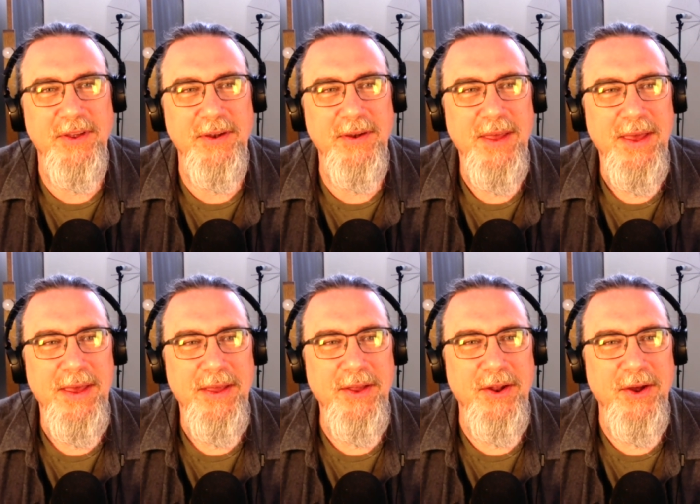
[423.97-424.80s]
And,
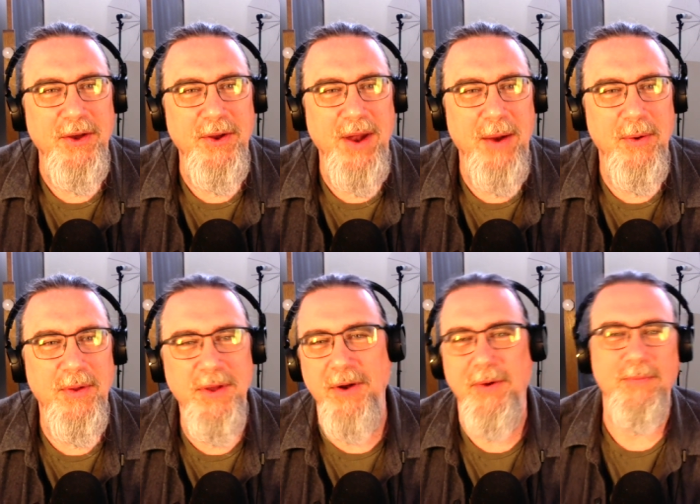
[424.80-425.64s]
you're not,
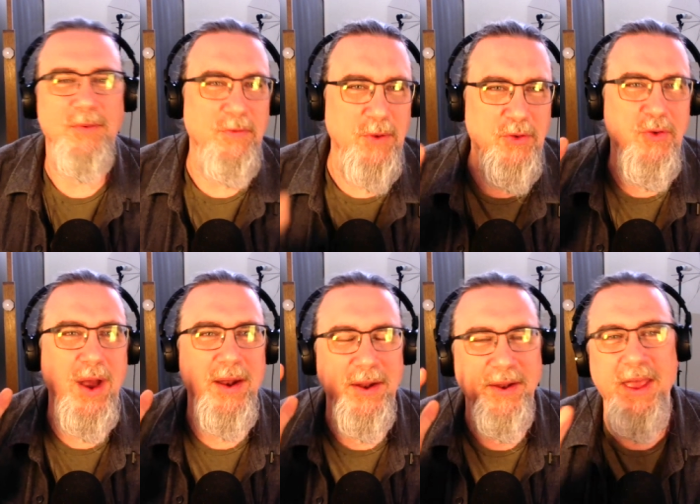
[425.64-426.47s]
if you
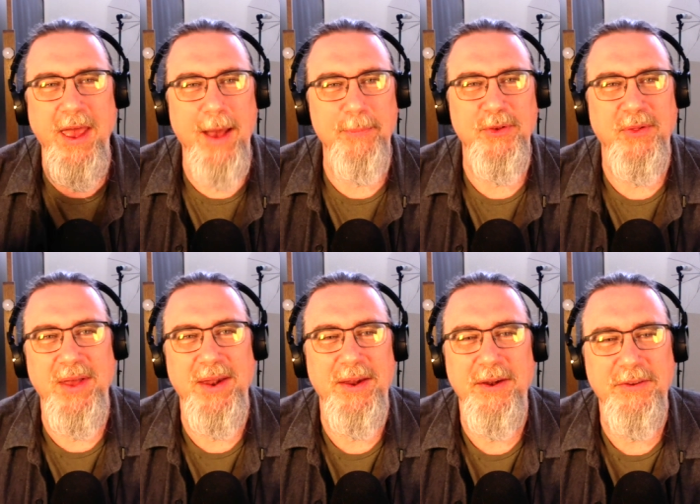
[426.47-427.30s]
try to
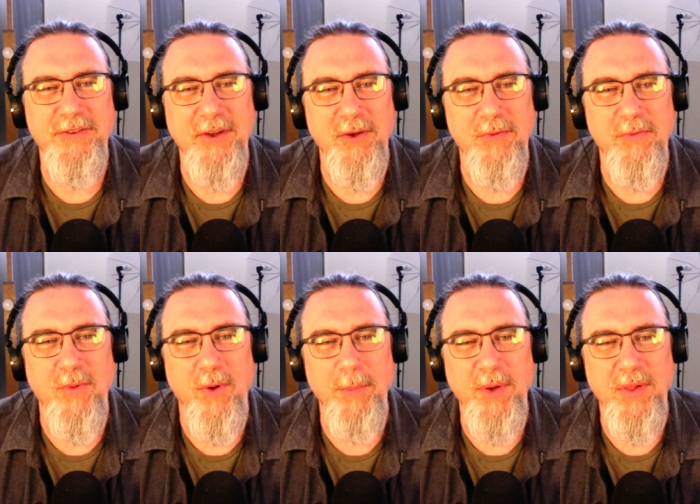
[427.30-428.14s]
encapsulate it in a single
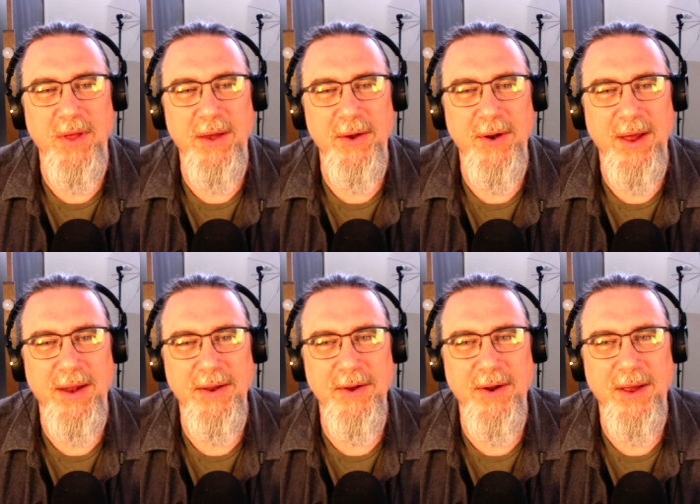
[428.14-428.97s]
formula, you're
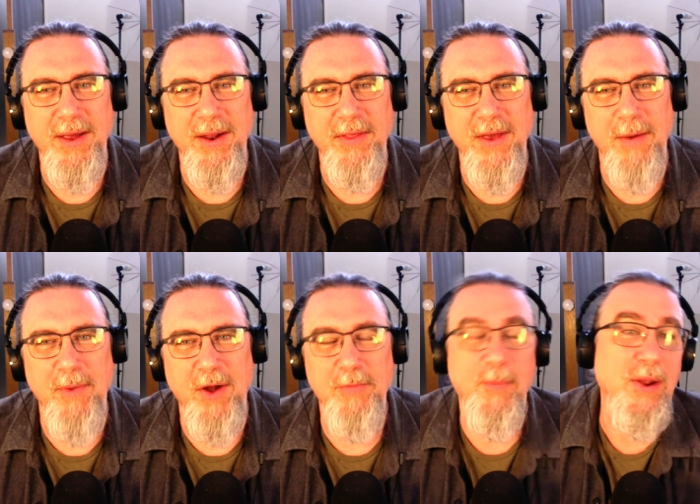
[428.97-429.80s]
not getting that
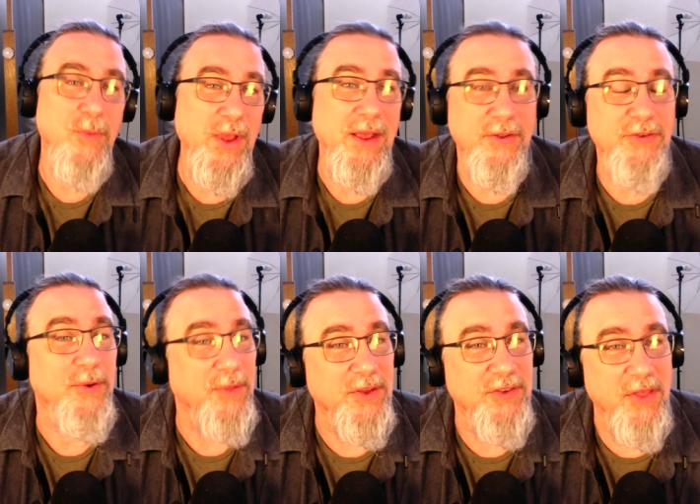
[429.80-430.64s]
much. But we can
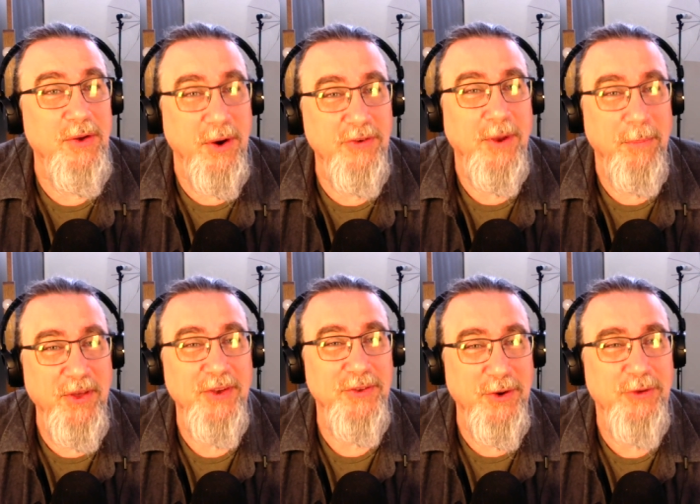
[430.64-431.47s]
certainly say there are some
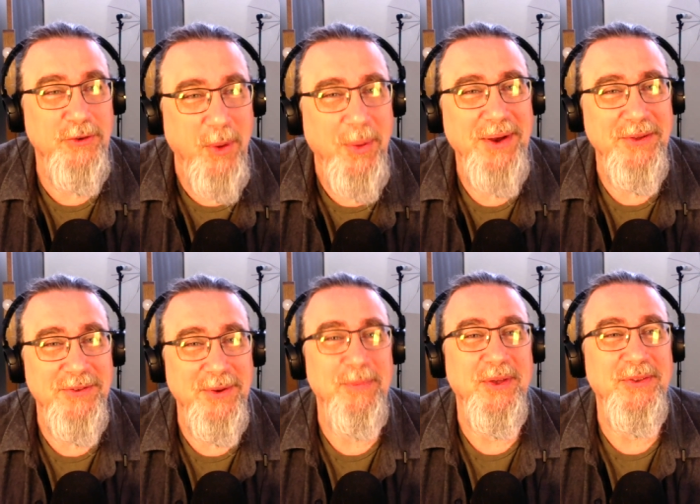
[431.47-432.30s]
things that are Stoic and
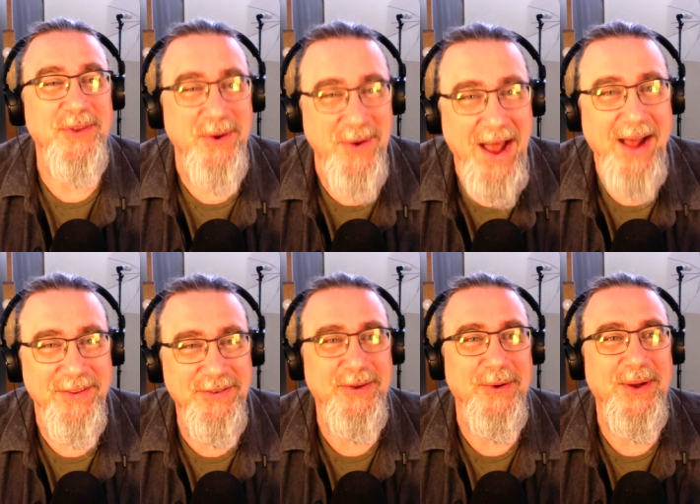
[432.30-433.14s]
some things that are not
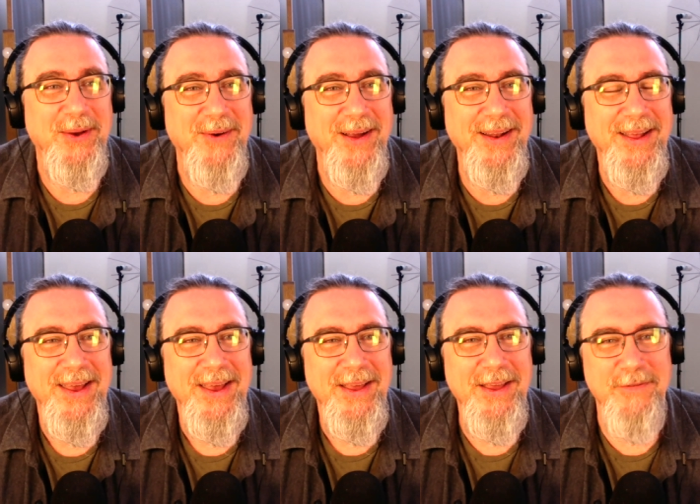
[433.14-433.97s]
Stoic, right?
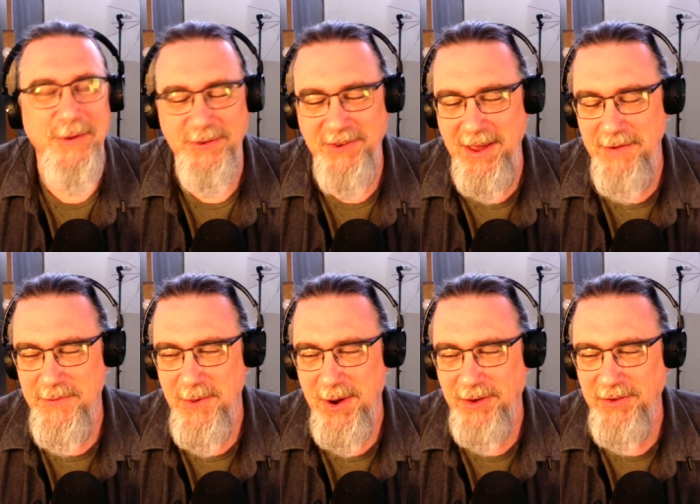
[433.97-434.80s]
If you say,
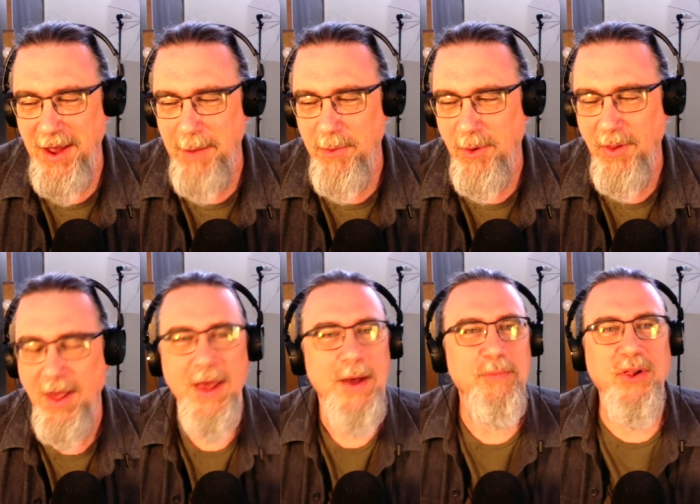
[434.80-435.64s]
for example,
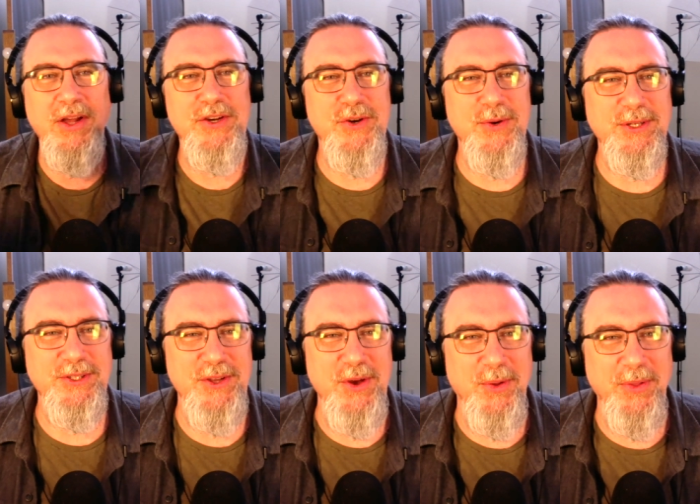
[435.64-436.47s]
pleasure is
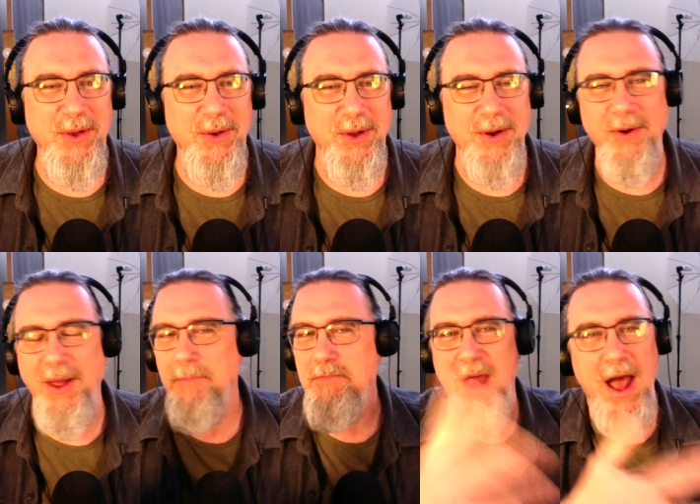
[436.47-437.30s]
the only good,
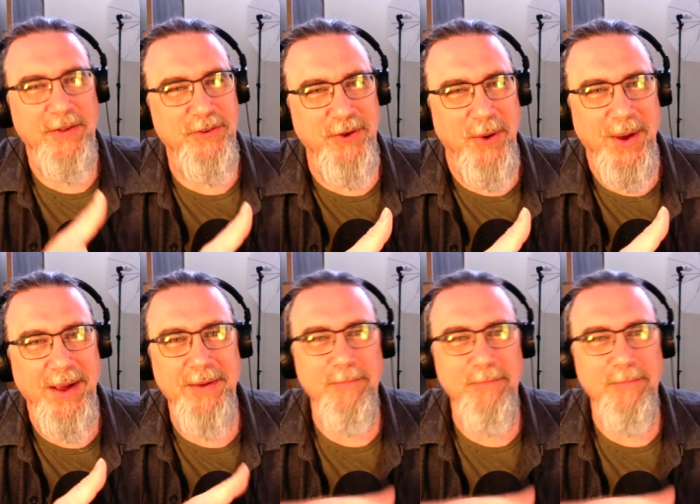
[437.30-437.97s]
okay, not Stoic.